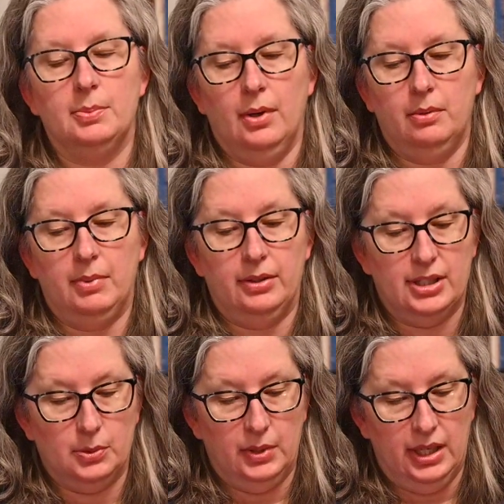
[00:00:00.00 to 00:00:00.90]
spoke about
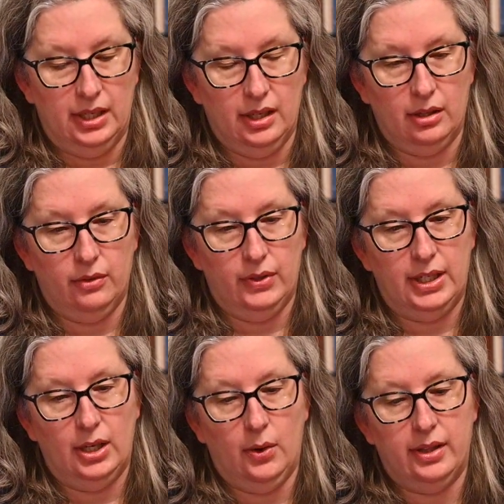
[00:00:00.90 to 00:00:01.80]
this one in another
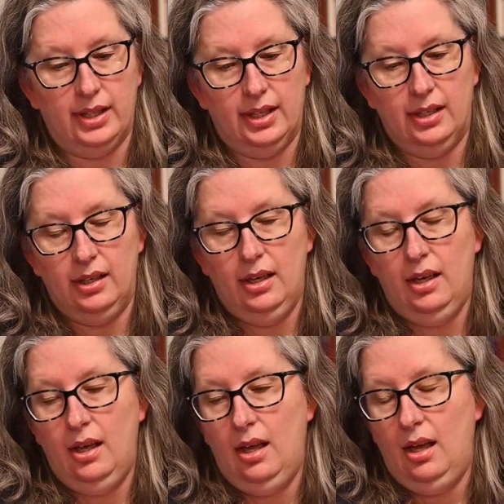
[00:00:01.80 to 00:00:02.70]
video, I think.
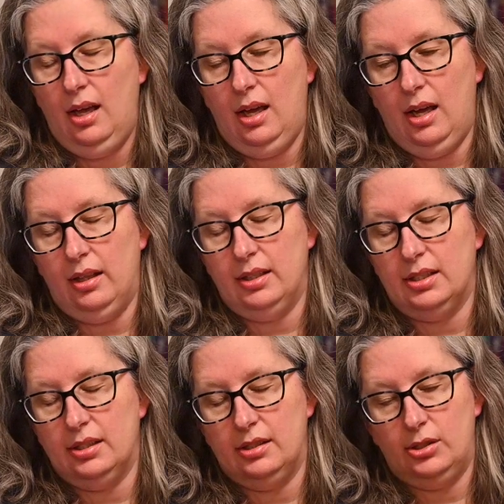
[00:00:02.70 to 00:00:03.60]

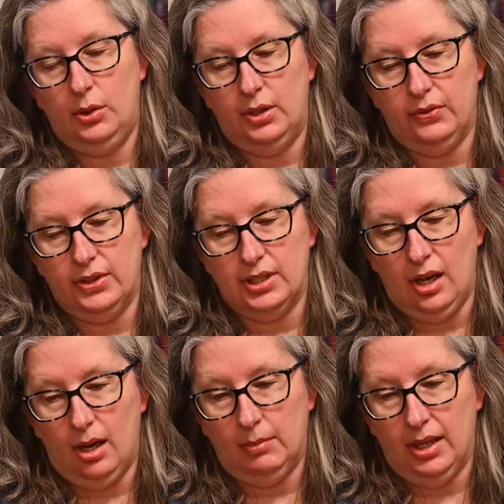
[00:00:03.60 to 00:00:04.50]
There's two different
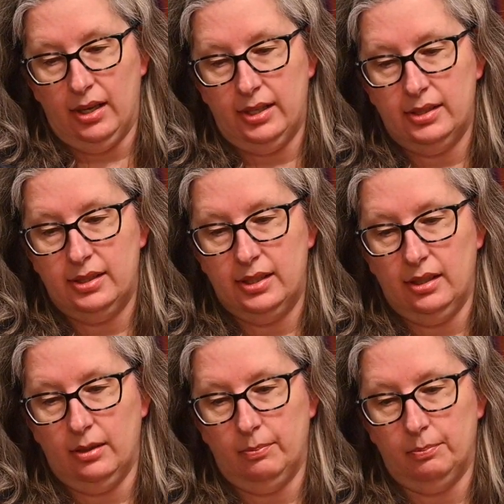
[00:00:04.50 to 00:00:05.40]
timelines.
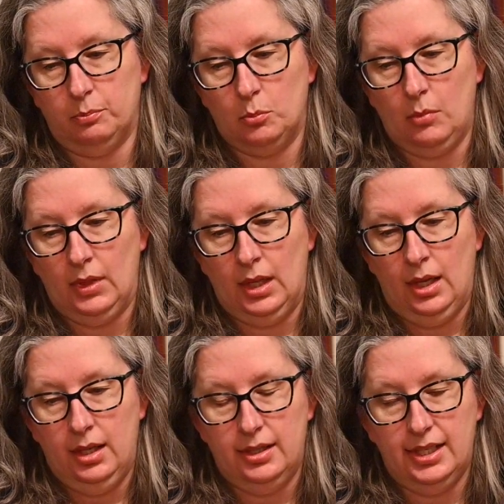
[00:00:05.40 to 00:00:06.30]

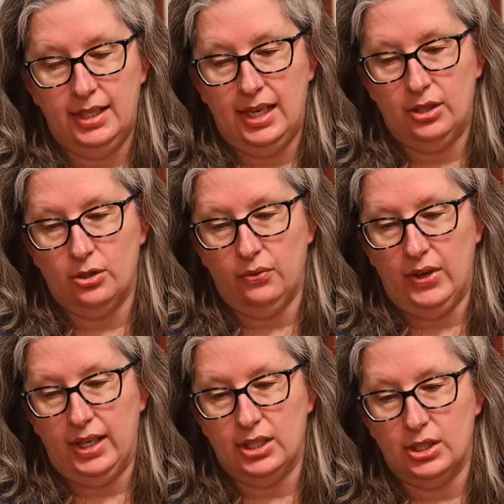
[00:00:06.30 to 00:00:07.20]
Teenager
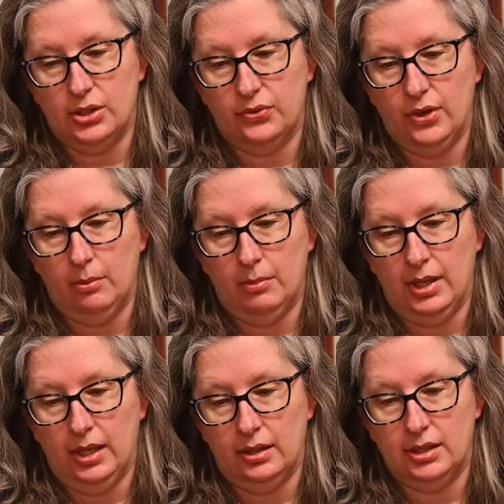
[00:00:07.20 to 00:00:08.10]
vanishes
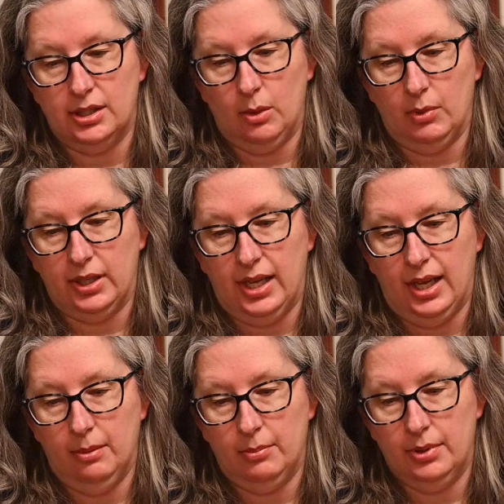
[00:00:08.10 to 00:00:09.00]
from summer
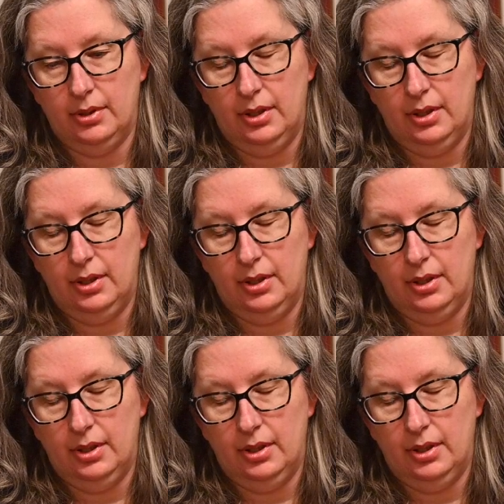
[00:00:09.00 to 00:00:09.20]
camp.